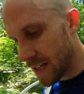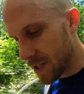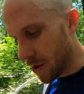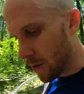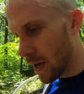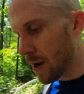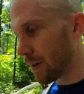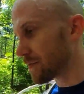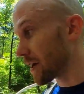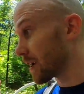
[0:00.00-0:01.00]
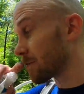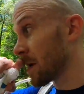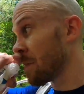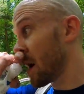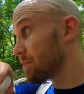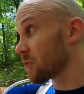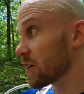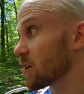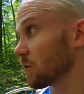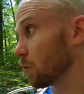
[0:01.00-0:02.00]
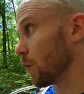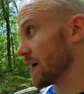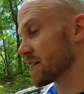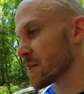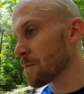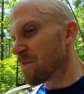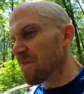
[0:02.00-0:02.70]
So what I've done, I've come up creek a little ways,